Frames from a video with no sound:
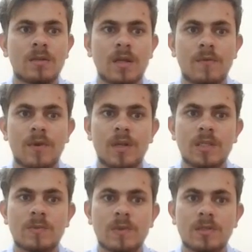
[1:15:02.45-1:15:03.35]
The
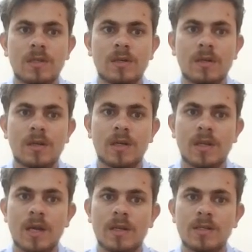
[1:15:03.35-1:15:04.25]
evidence presented
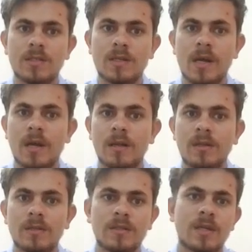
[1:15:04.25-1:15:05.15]
at Kenny's
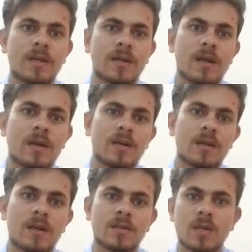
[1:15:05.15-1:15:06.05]
trial is
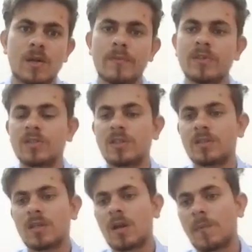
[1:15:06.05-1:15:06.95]
entirely
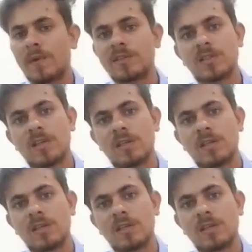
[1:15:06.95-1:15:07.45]
circumstantial,